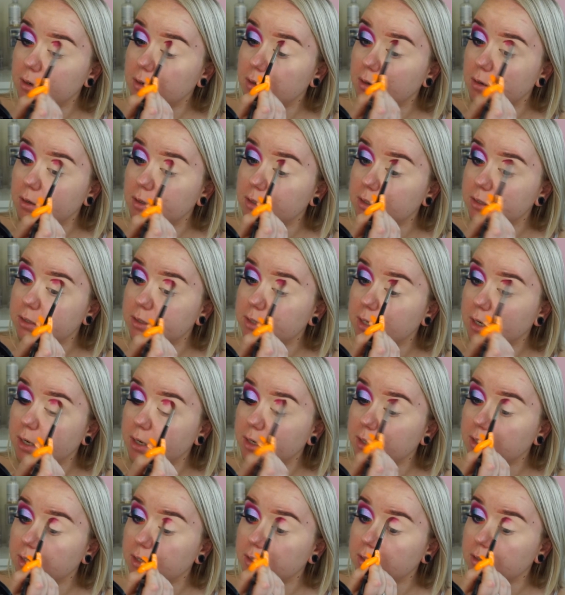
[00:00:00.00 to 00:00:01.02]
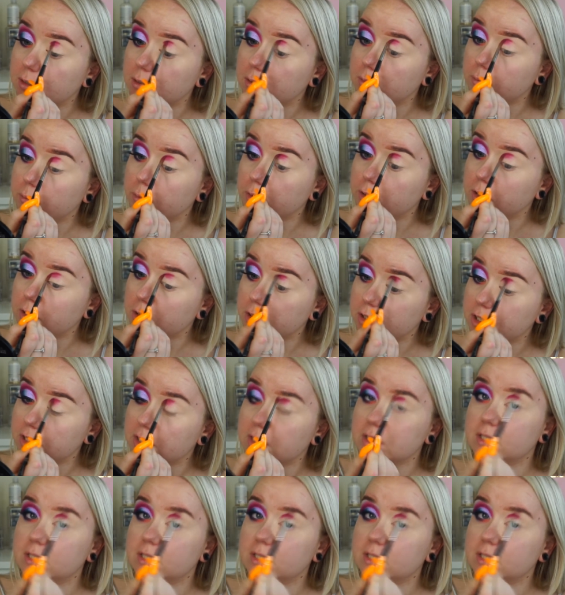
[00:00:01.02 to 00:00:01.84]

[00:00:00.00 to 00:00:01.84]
on a tiny little brush.